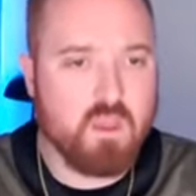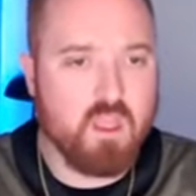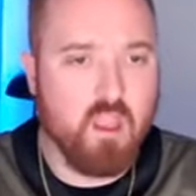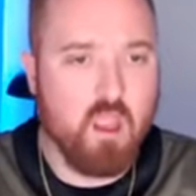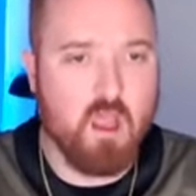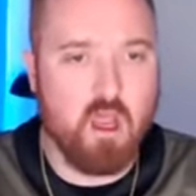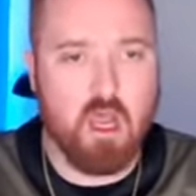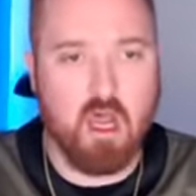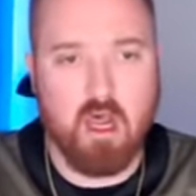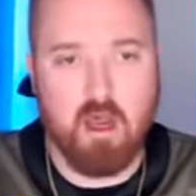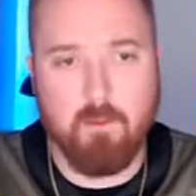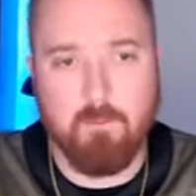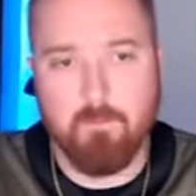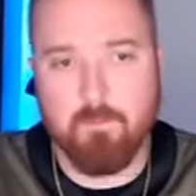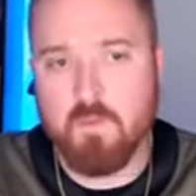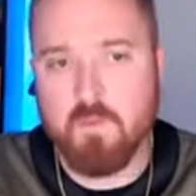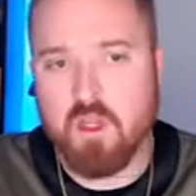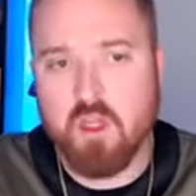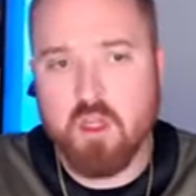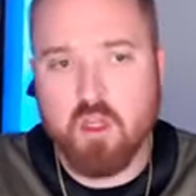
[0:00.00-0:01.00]
um,
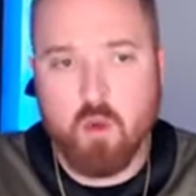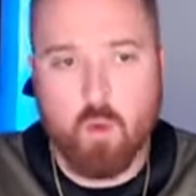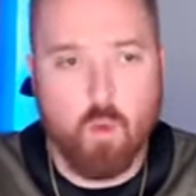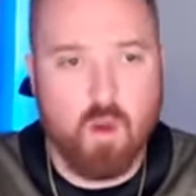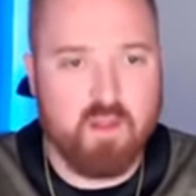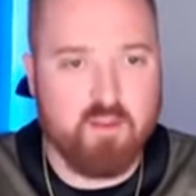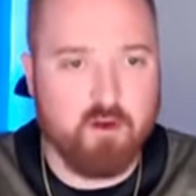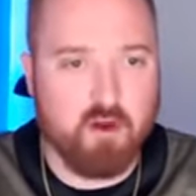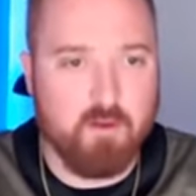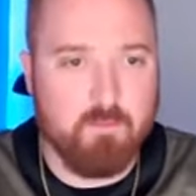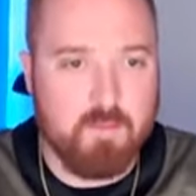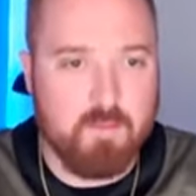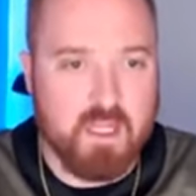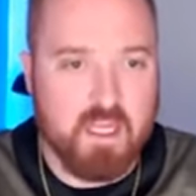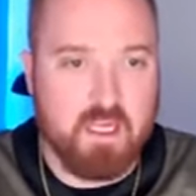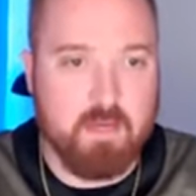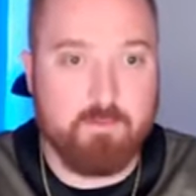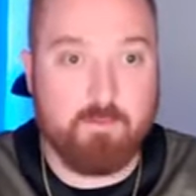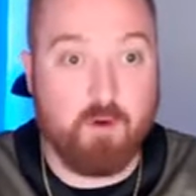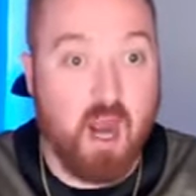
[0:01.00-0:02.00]
whether it
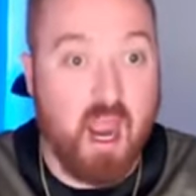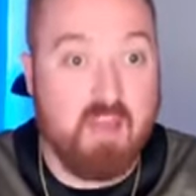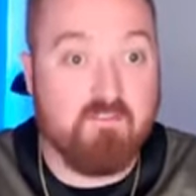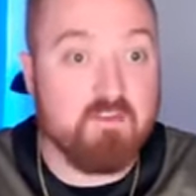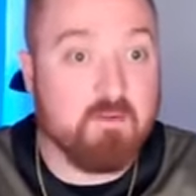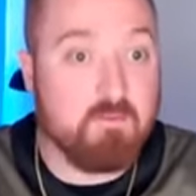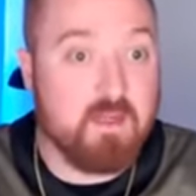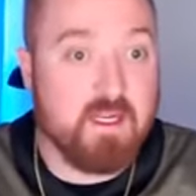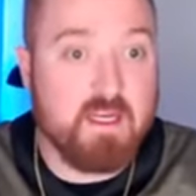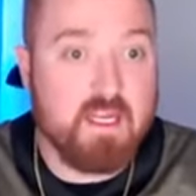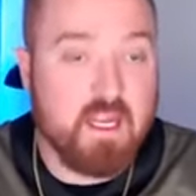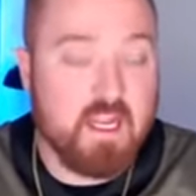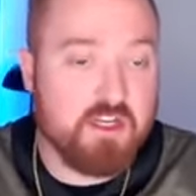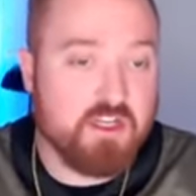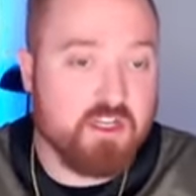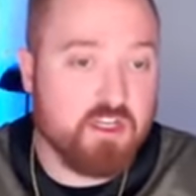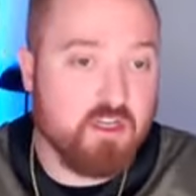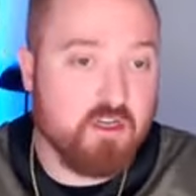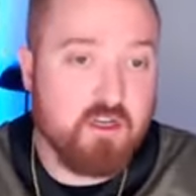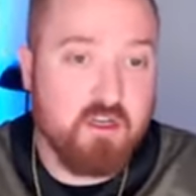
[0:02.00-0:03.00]
be private
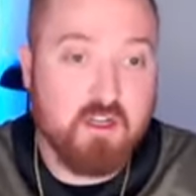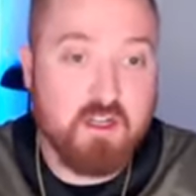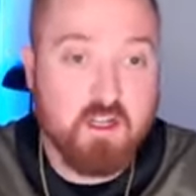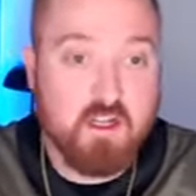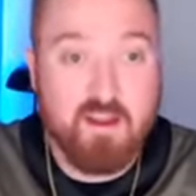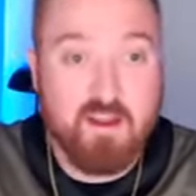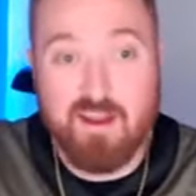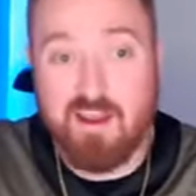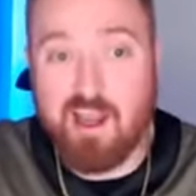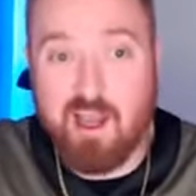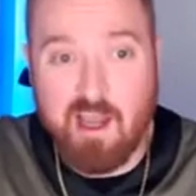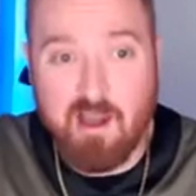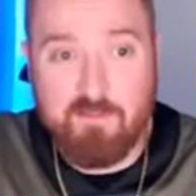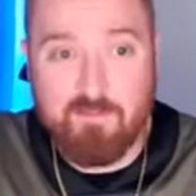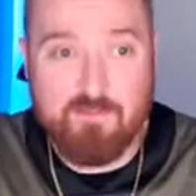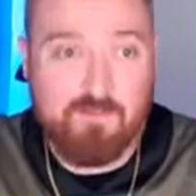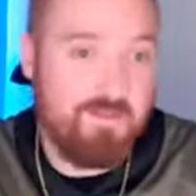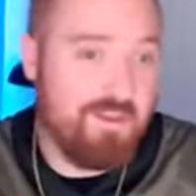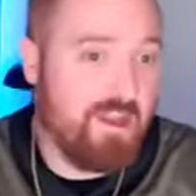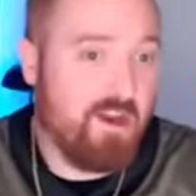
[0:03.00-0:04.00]
mediation,
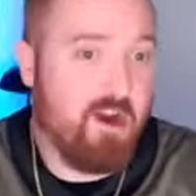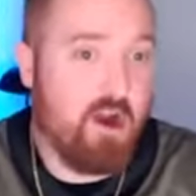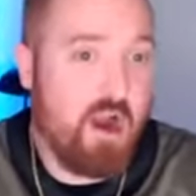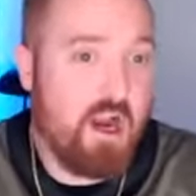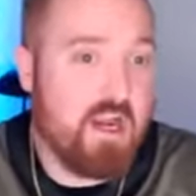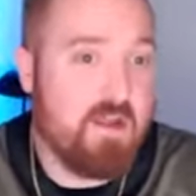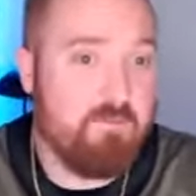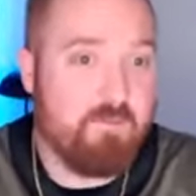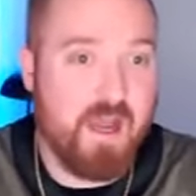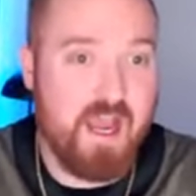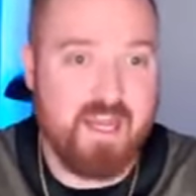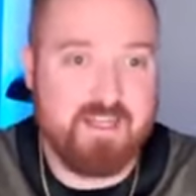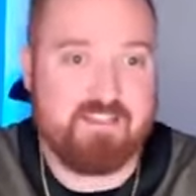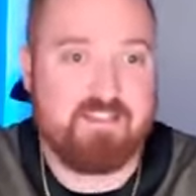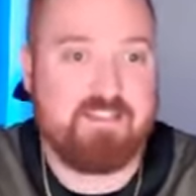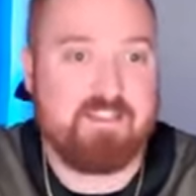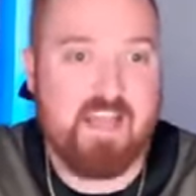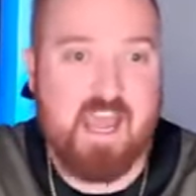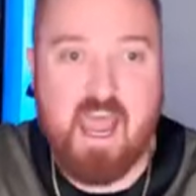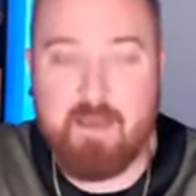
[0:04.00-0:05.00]
um, there are
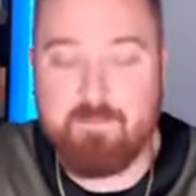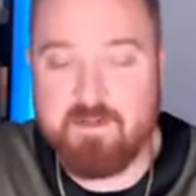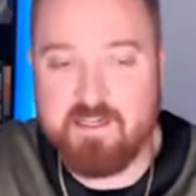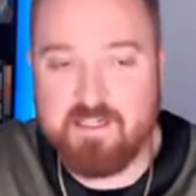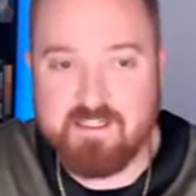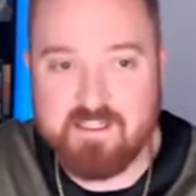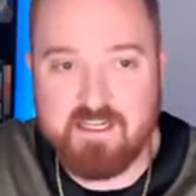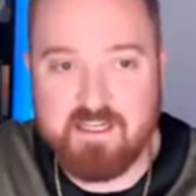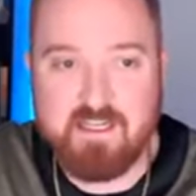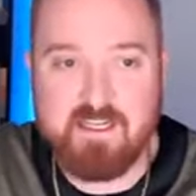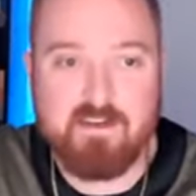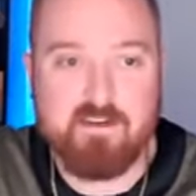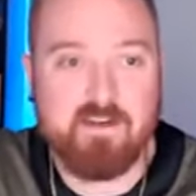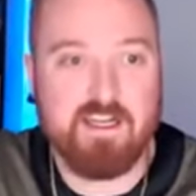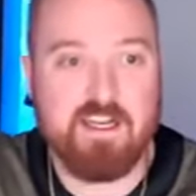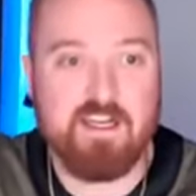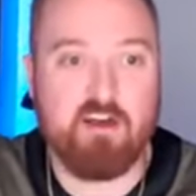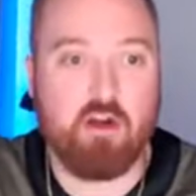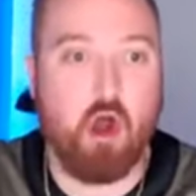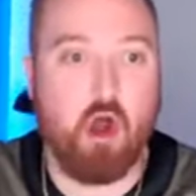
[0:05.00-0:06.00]
impasses. It happens in
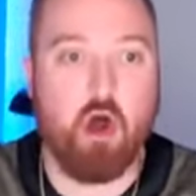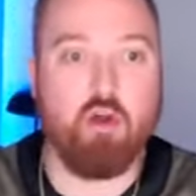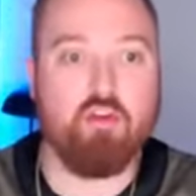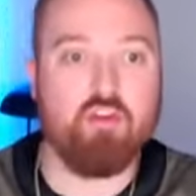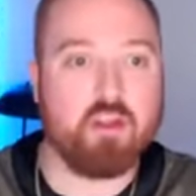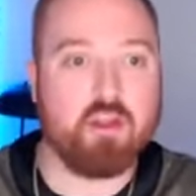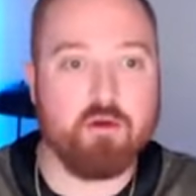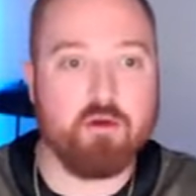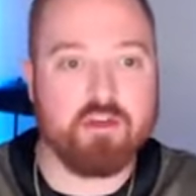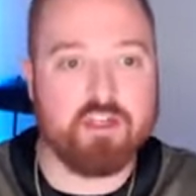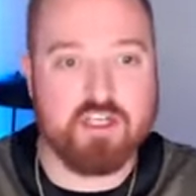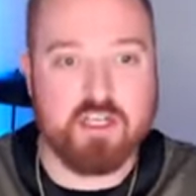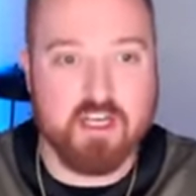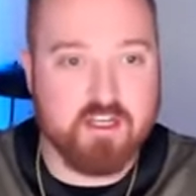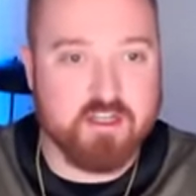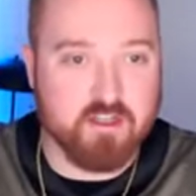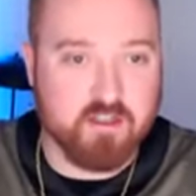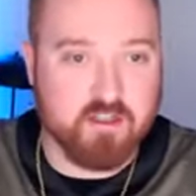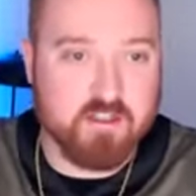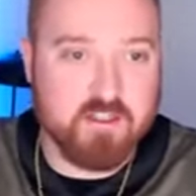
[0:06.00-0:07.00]
in all
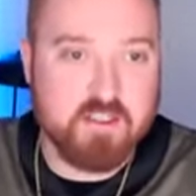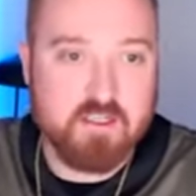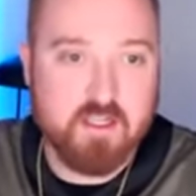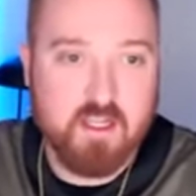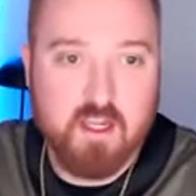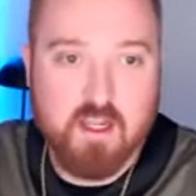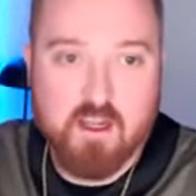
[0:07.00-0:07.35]
negotiations.